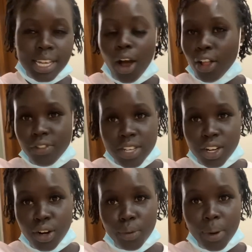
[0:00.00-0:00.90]
All of us are
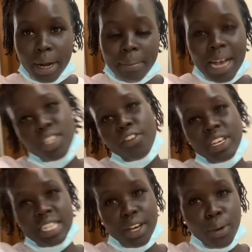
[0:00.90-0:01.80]
all wearing masks.
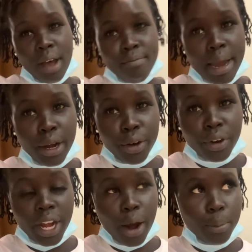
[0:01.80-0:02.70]
Obviously, I don't have mine on
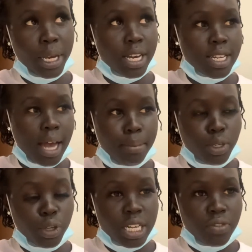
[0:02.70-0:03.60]
right now because I'm
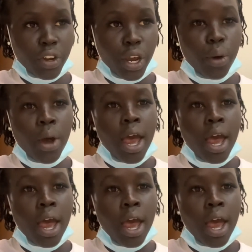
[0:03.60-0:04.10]
doing this video.